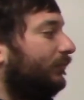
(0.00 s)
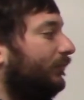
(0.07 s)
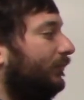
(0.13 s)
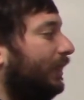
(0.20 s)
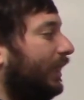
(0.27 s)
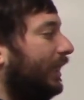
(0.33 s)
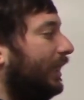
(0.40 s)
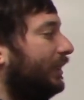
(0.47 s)

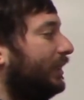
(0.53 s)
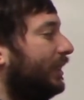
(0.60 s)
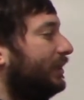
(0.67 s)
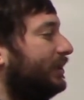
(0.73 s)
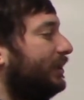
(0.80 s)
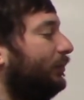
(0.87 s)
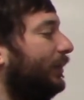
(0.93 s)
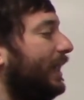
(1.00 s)
and
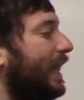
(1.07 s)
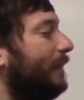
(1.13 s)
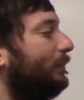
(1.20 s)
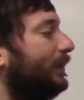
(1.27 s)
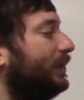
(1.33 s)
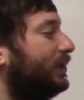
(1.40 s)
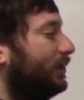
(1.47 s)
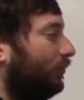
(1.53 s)
see what
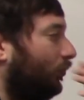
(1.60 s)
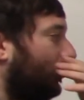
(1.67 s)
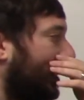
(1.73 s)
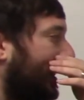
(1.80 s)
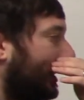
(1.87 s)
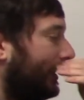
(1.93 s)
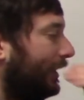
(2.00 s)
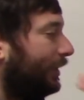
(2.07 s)
happens
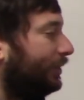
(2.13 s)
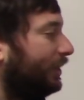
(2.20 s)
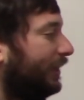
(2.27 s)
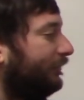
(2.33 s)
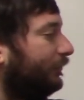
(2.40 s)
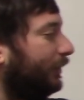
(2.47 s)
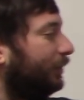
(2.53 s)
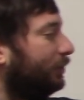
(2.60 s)
when
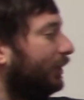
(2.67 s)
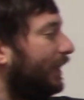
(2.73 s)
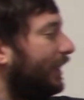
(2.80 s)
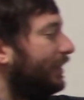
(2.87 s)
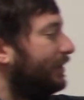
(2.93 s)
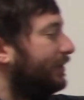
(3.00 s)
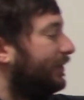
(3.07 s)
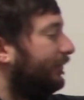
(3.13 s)
Jeffrey
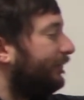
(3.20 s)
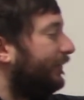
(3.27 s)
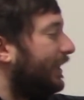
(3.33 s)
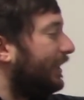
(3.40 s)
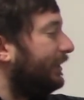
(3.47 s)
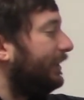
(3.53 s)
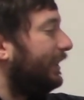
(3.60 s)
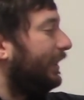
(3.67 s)
tries to
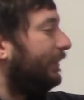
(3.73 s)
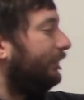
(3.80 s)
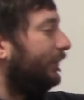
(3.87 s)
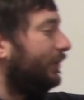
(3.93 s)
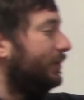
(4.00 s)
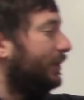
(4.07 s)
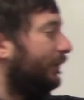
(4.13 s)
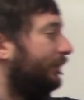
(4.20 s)
find the
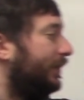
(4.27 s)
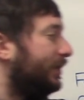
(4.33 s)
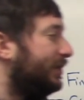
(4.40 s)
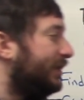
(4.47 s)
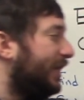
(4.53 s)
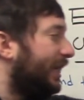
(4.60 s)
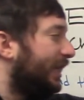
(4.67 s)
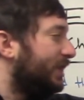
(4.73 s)
inverse of
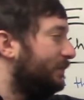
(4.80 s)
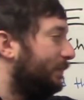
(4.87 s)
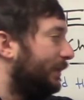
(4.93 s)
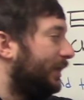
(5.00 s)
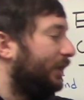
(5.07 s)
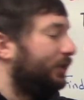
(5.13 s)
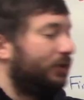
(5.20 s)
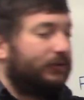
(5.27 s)
this
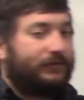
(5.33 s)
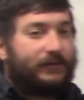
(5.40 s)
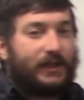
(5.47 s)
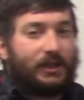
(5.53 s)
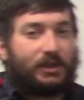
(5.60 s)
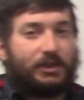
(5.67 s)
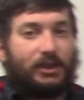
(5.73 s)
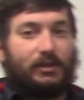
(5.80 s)
exponential
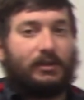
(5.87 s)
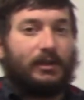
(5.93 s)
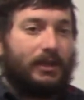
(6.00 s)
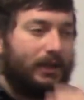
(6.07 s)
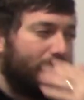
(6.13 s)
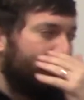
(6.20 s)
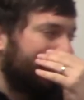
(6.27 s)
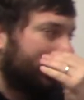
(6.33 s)
function.
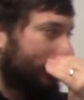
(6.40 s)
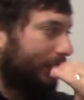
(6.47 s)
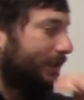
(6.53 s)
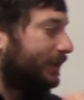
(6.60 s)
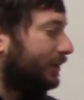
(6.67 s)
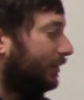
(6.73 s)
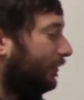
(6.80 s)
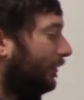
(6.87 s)
So
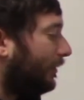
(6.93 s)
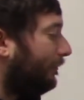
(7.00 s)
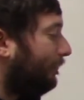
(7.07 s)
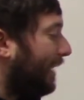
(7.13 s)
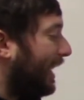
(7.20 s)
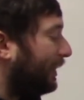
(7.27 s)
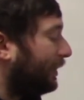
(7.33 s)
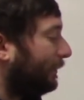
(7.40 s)
let's
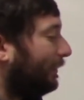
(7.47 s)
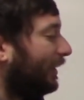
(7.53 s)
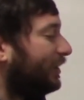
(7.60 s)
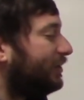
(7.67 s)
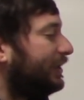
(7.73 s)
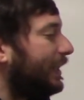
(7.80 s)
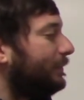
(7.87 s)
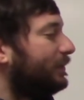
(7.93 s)
match up our
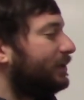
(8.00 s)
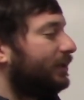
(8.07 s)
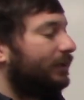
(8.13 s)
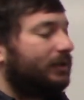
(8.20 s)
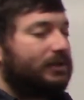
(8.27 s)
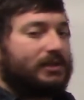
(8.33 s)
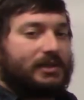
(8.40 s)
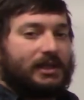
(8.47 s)
steps,
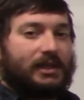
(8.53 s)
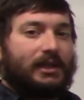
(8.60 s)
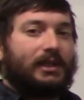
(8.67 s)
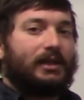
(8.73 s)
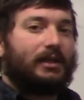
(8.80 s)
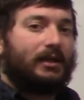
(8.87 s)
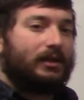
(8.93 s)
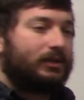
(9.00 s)

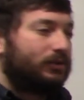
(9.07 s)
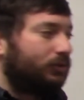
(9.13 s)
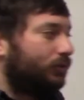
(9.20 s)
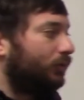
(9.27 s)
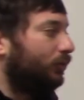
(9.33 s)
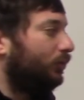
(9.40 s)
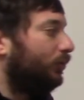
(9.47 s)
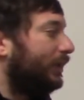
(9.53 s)
see
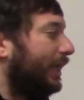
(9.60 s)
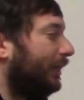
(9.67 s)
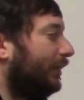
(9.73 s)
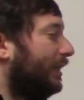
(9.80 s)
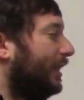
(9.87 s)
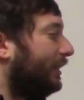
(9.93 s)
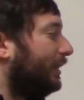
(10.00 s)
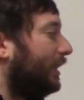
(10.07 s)
do they
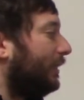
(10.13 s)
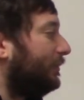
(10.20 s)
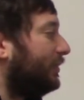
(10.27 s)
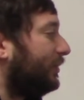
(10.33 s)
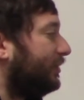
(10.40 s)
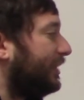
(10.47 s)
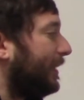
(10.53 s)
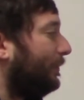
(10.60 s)
line up.
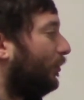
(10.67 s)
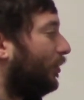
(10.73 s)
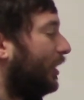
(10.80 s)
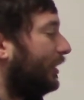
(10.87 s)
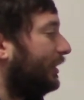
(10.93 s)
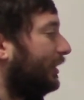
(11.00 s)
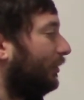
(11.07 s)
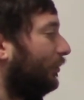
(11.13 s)
So step
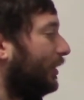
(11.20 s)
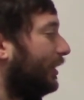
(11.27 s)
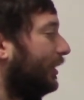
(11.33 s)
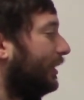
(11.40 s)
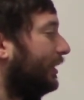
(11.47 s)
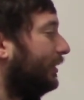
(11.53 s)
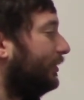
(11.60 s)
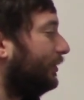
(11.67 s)
1 here, what
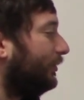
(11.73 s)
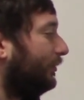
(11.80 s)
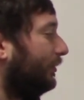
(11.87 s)
did he do?